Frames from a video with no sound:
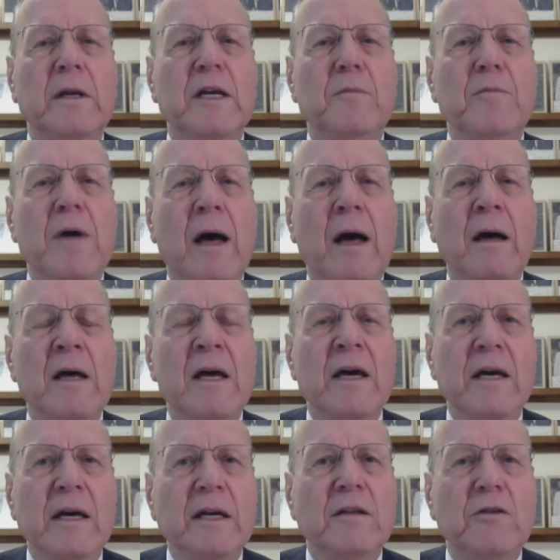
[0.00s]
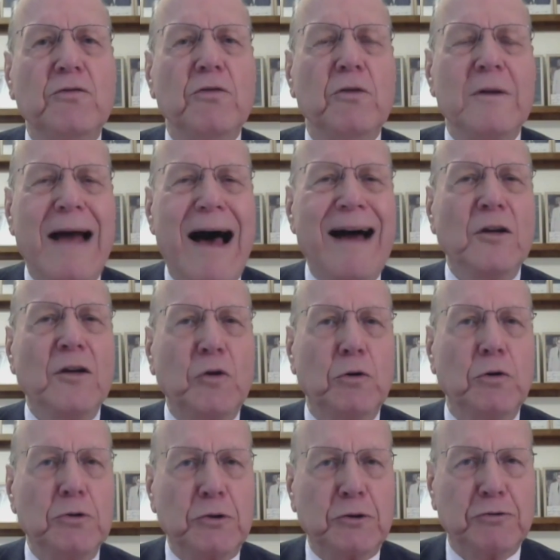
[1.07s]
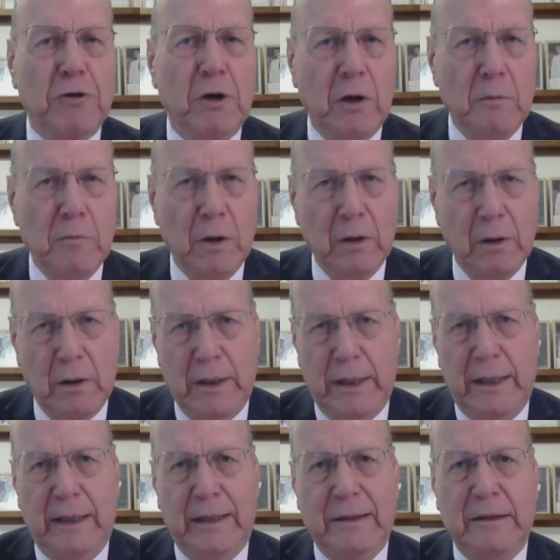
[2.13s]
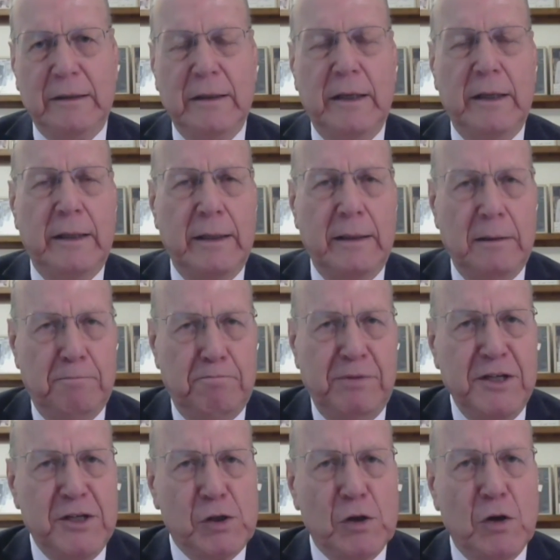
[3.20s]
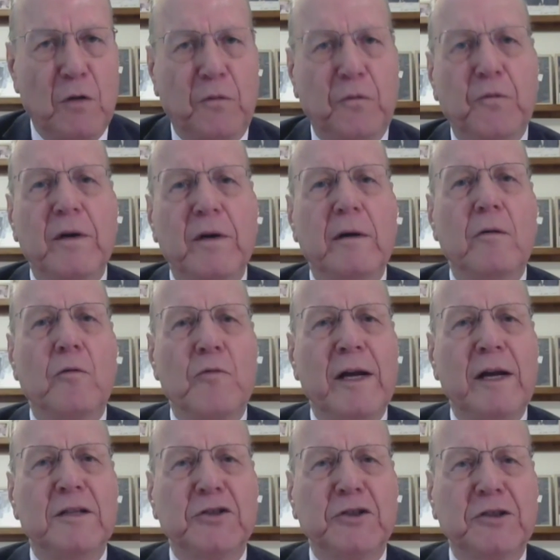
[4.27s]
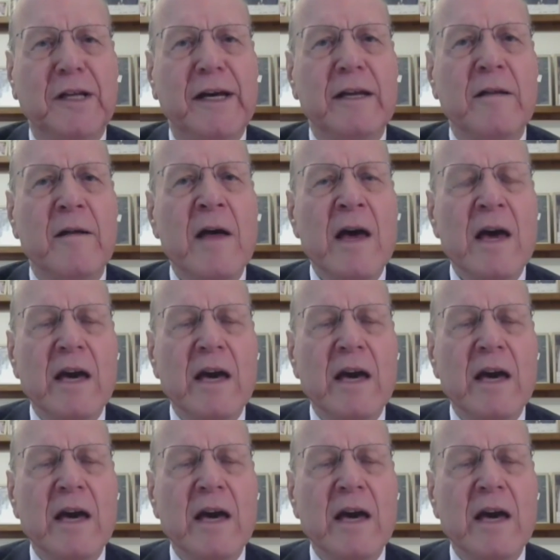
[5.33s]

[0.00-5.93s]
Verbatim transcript: Libya into an uncontrollable uh, uh piece of uh, real estate,